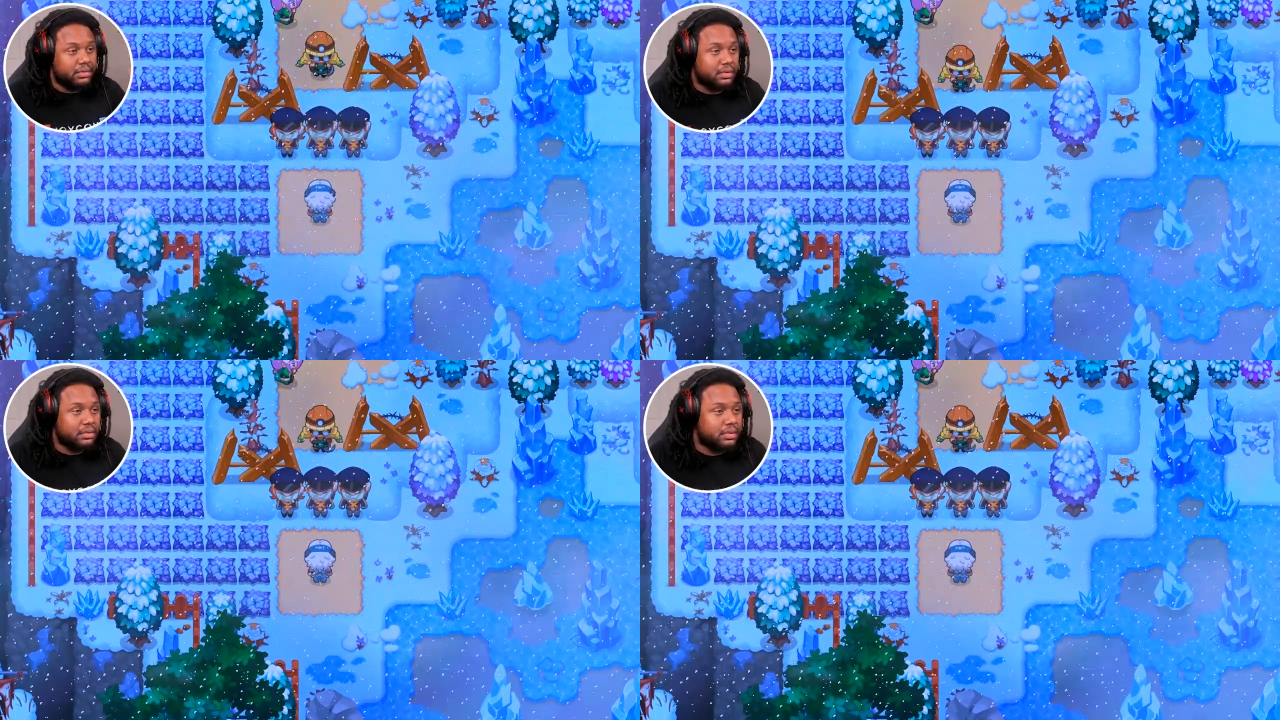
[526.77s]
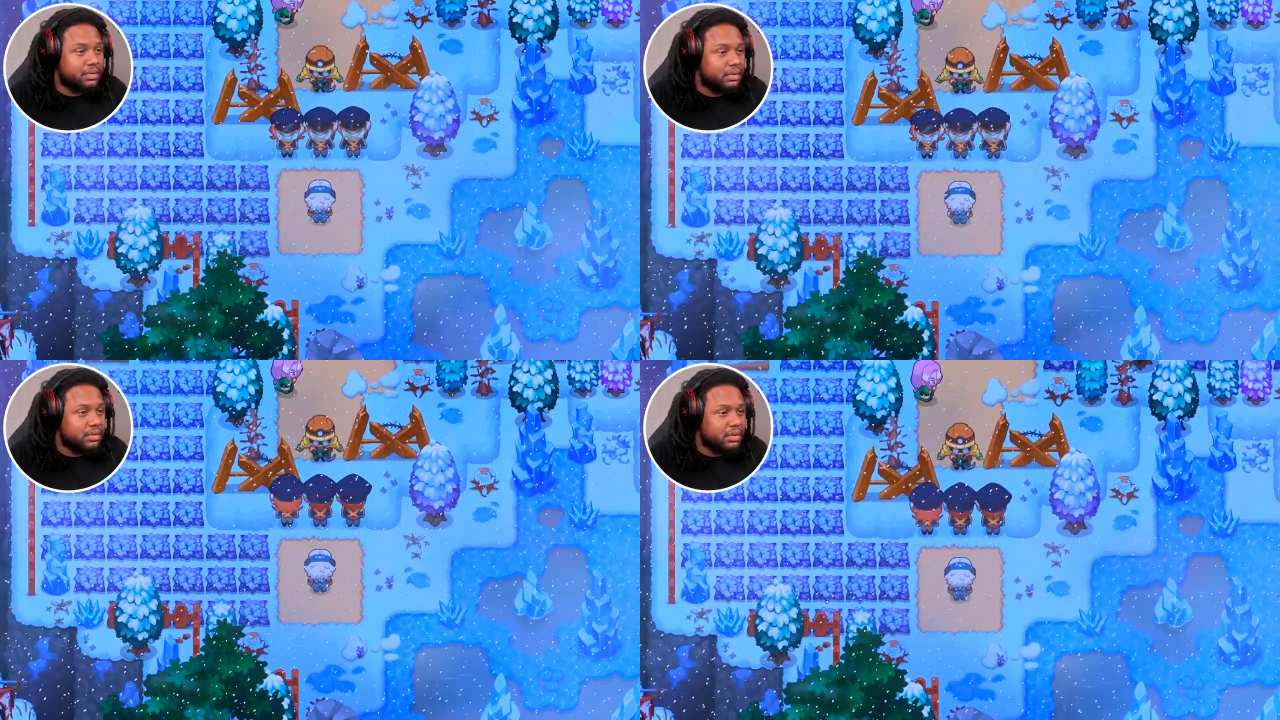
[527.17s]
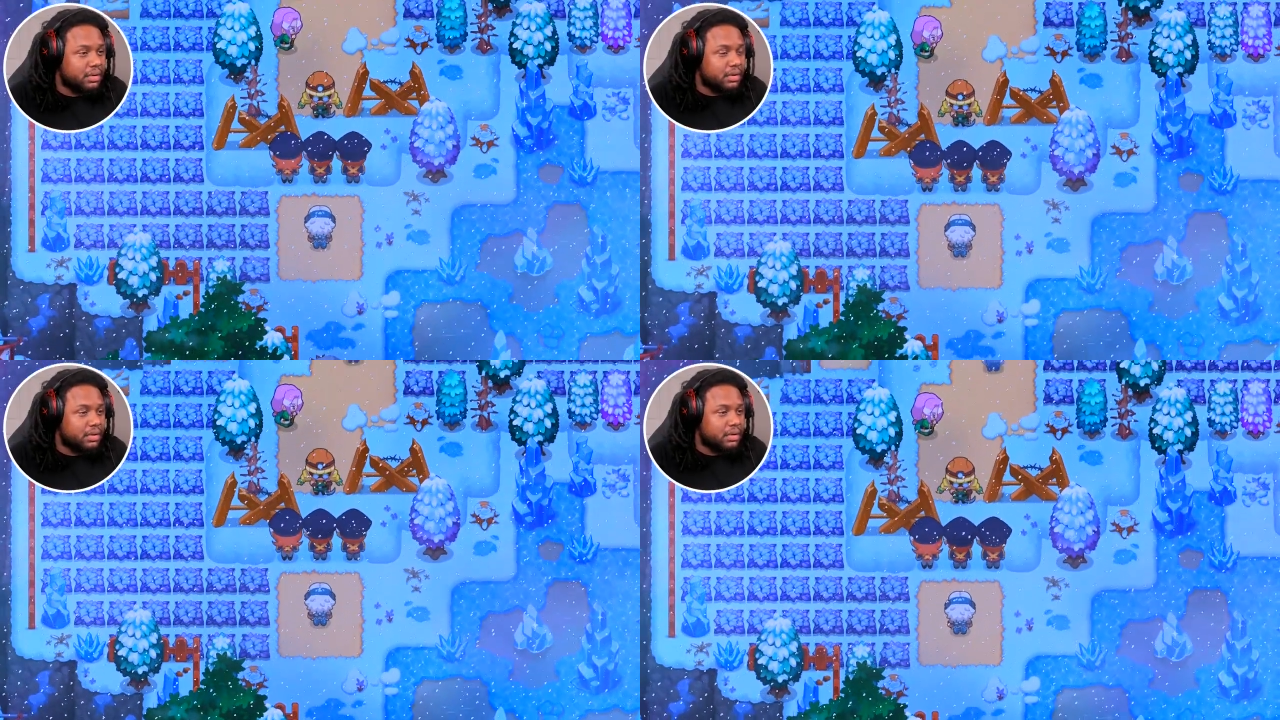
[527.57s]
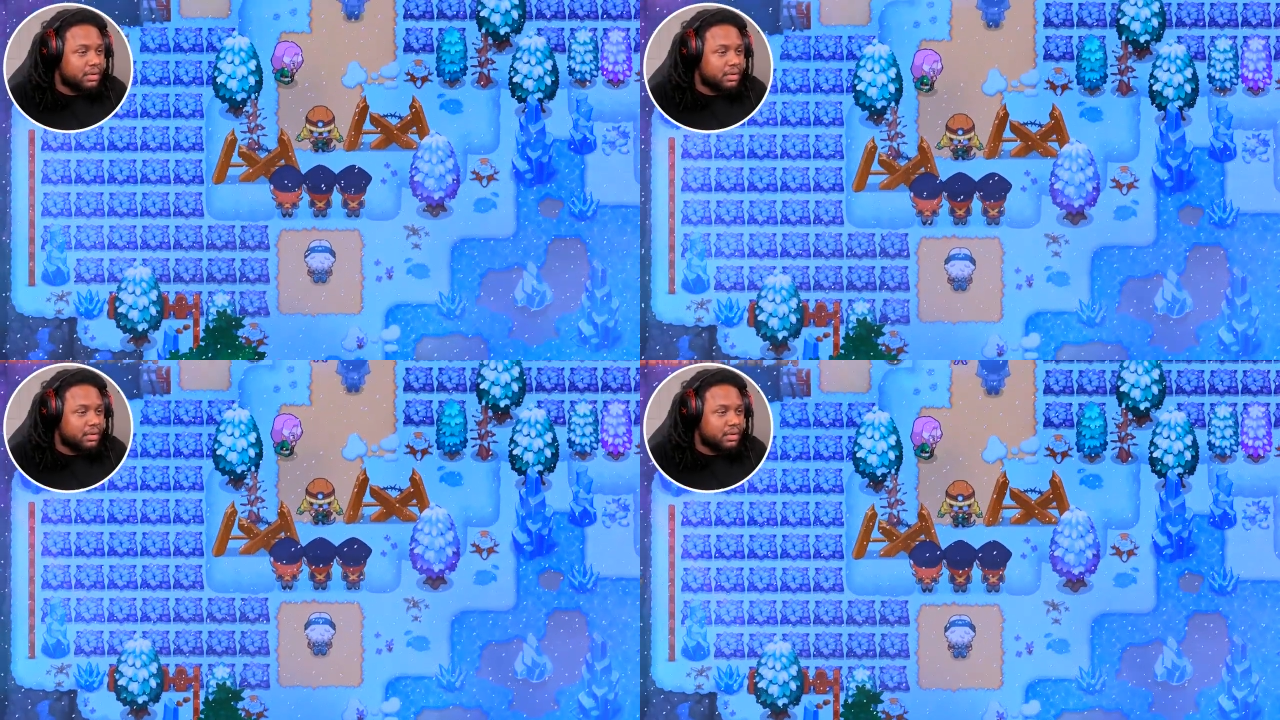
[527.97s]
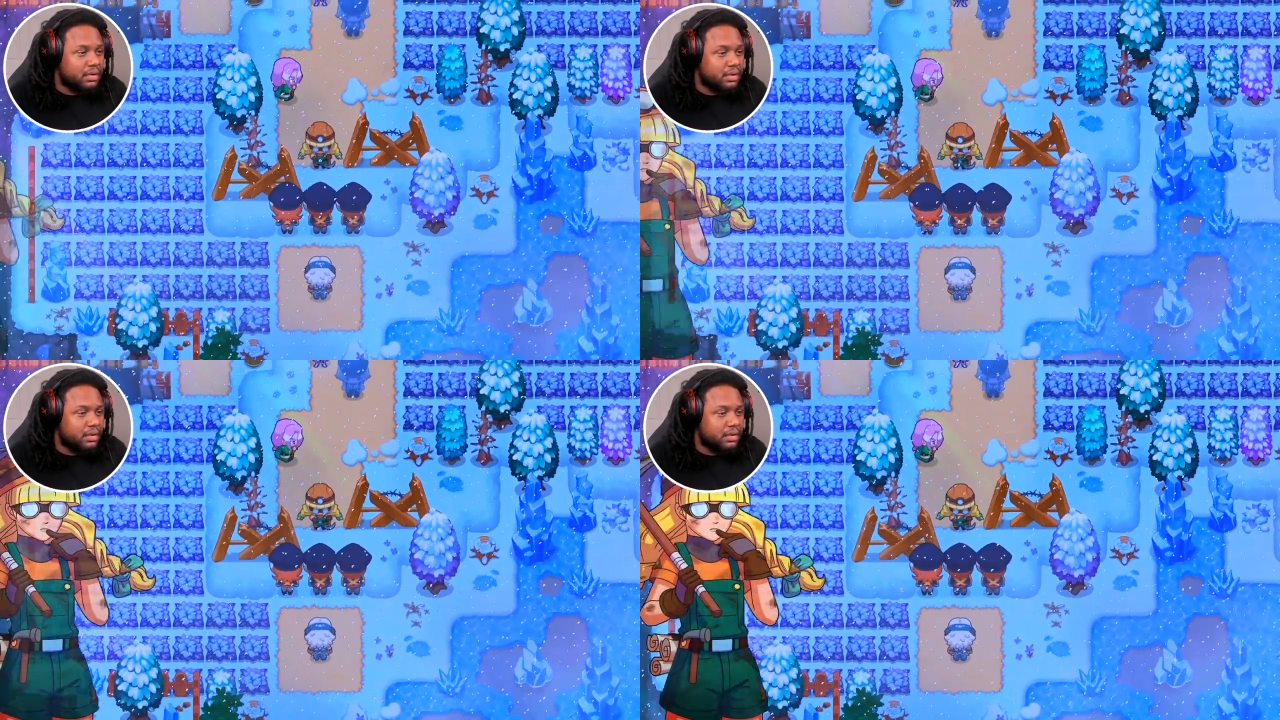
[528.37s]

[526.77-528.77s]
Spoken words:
(silence)